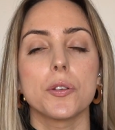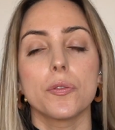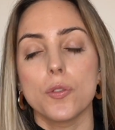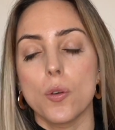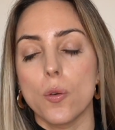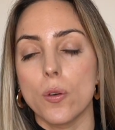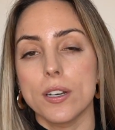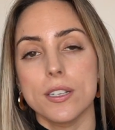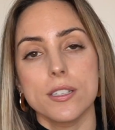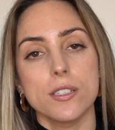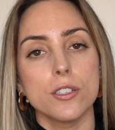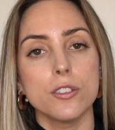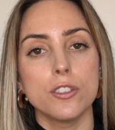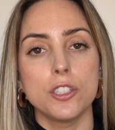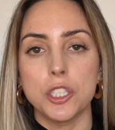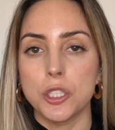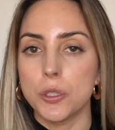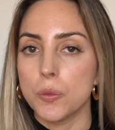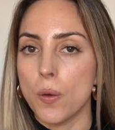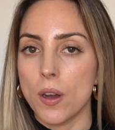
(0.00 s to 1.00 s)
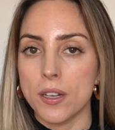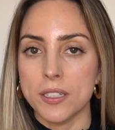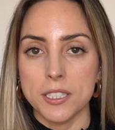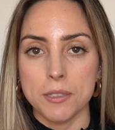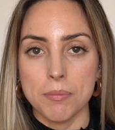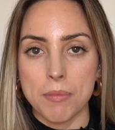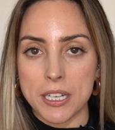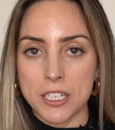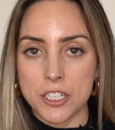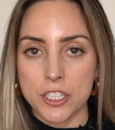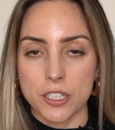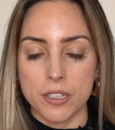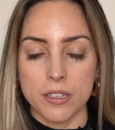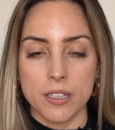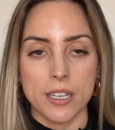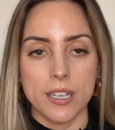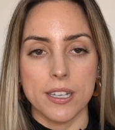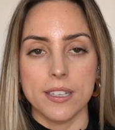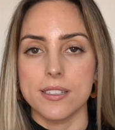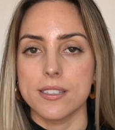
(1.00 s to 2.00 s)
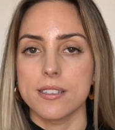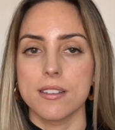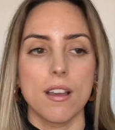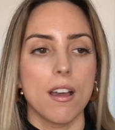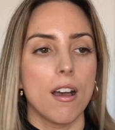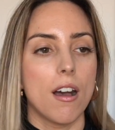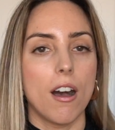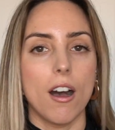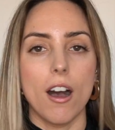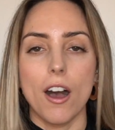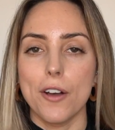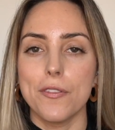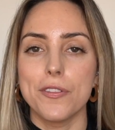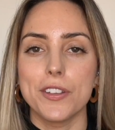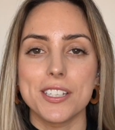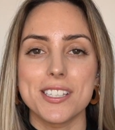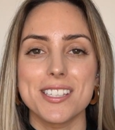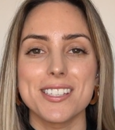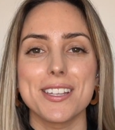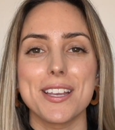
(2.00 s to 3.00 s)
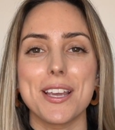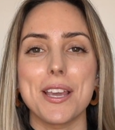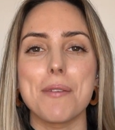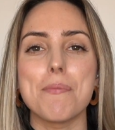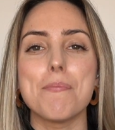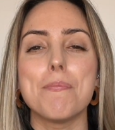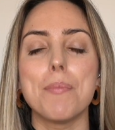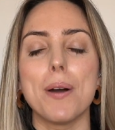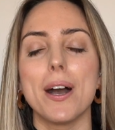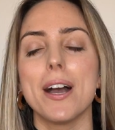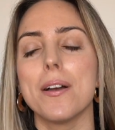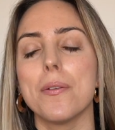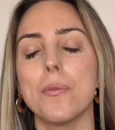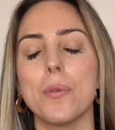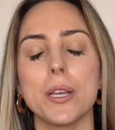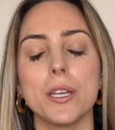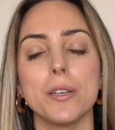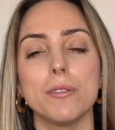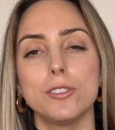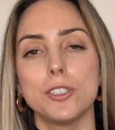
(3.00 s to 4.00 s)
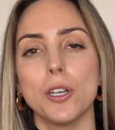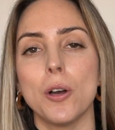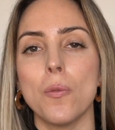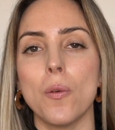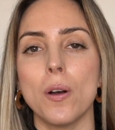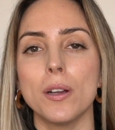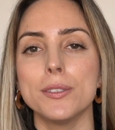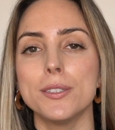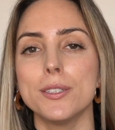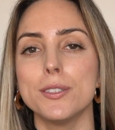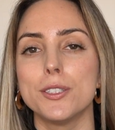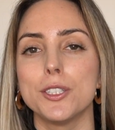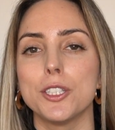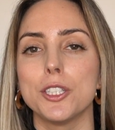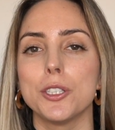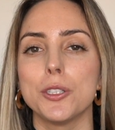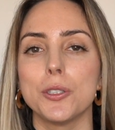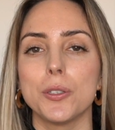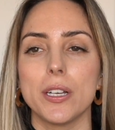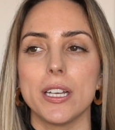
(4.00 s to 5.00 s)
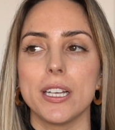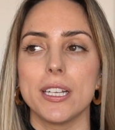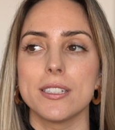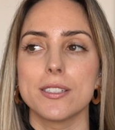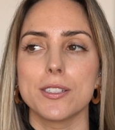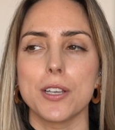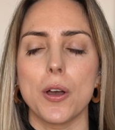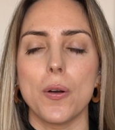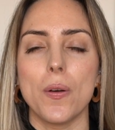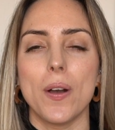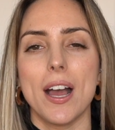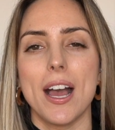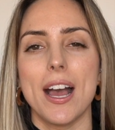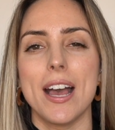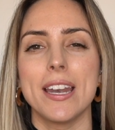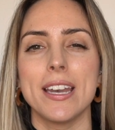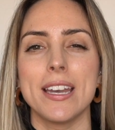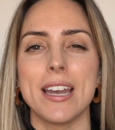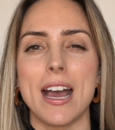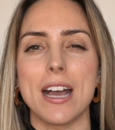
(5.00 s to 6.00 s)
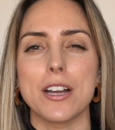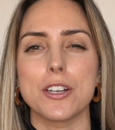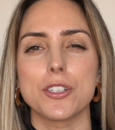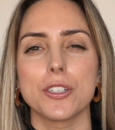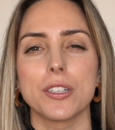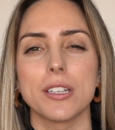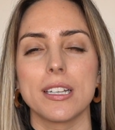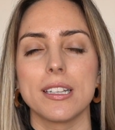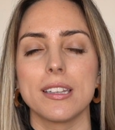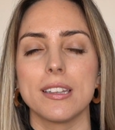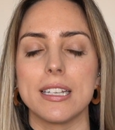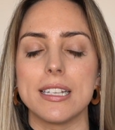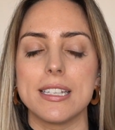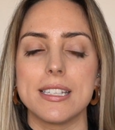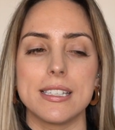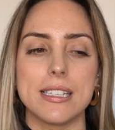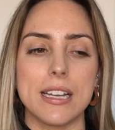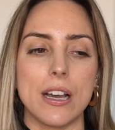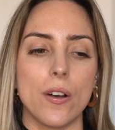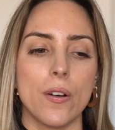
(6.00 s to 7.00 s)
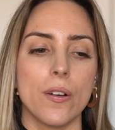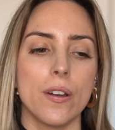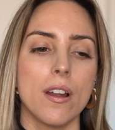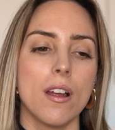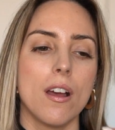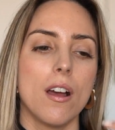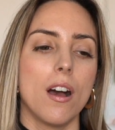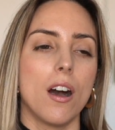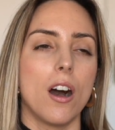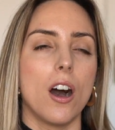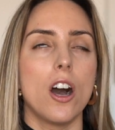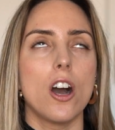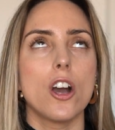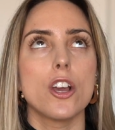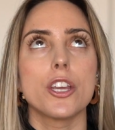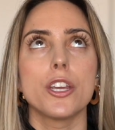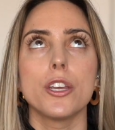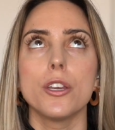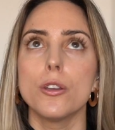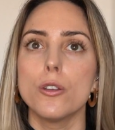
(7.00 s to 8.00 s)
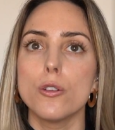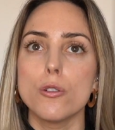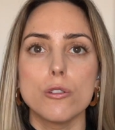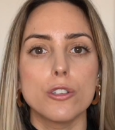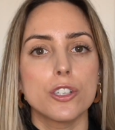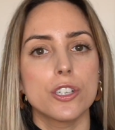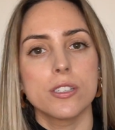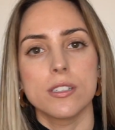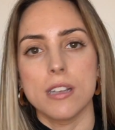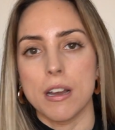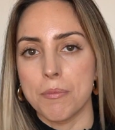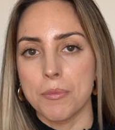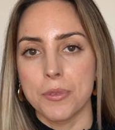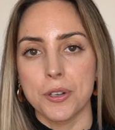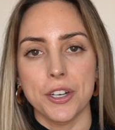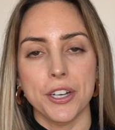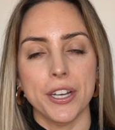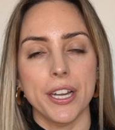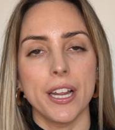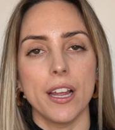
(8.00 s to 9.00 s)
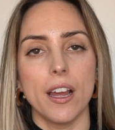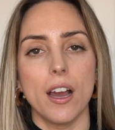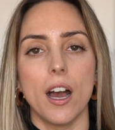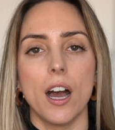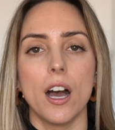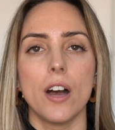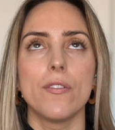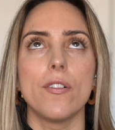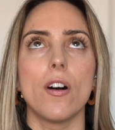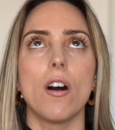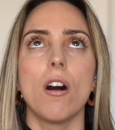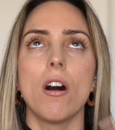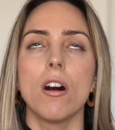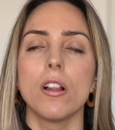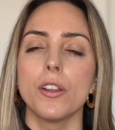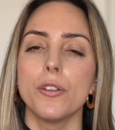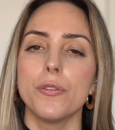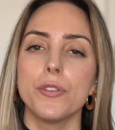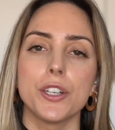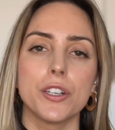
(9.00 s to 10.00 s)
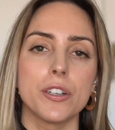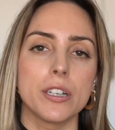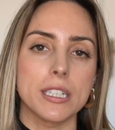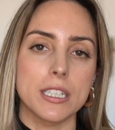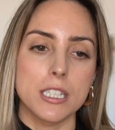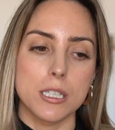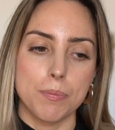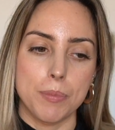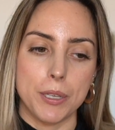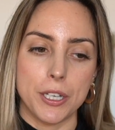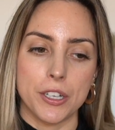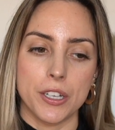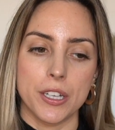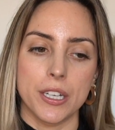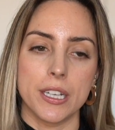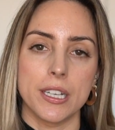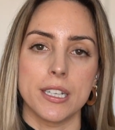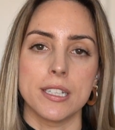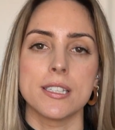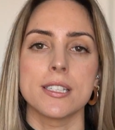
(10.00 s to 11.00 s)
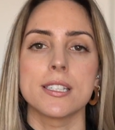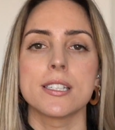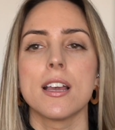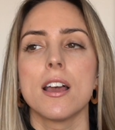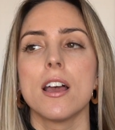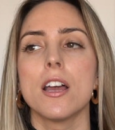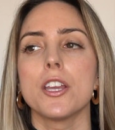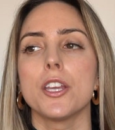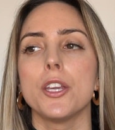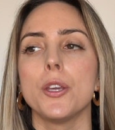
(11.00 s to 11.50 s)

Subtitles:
So of course you do want to mention this, obviously, but what you don't want to do is go ahead and actually list out a huge summary of all of your experience.